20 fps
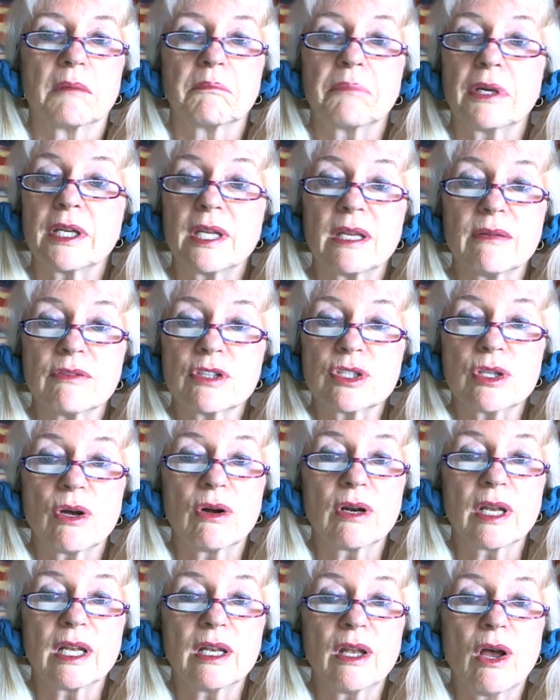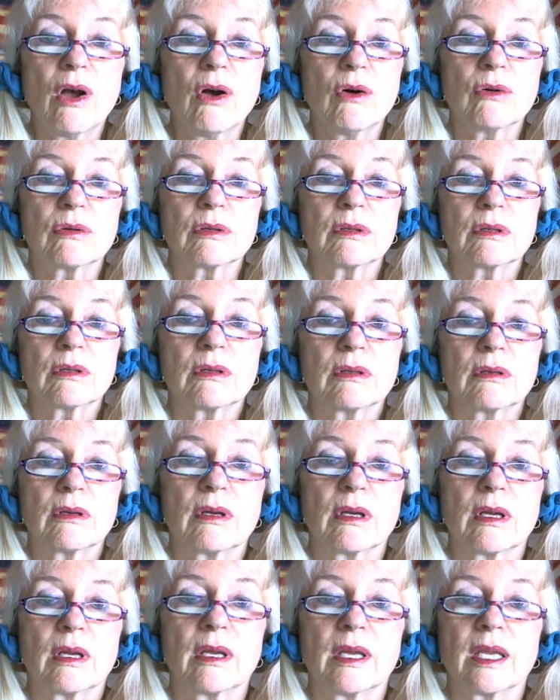but he was all alone.
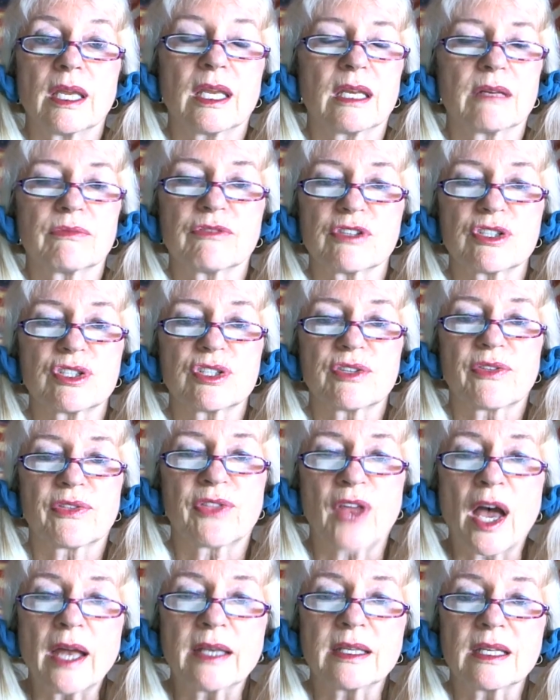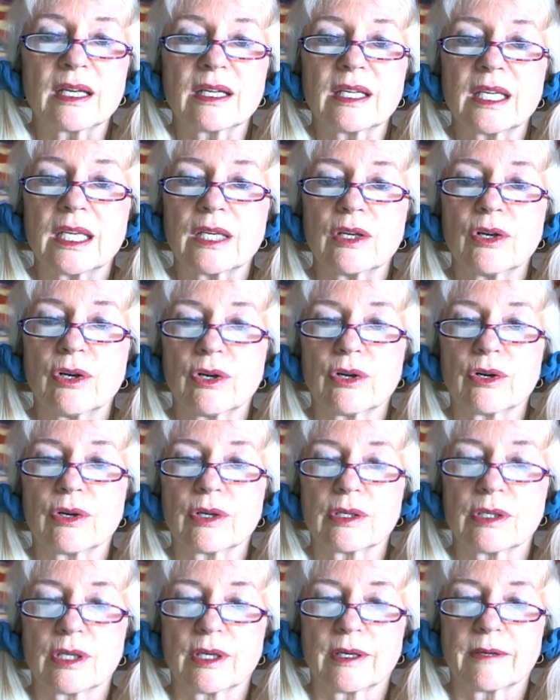It was thunder he
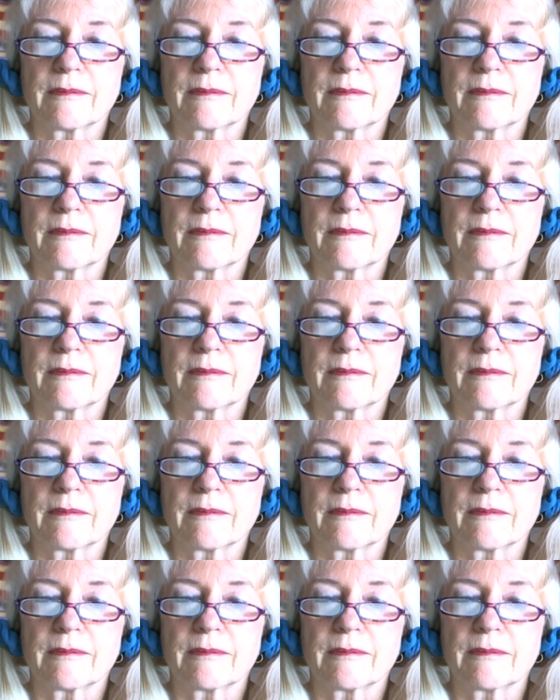heard.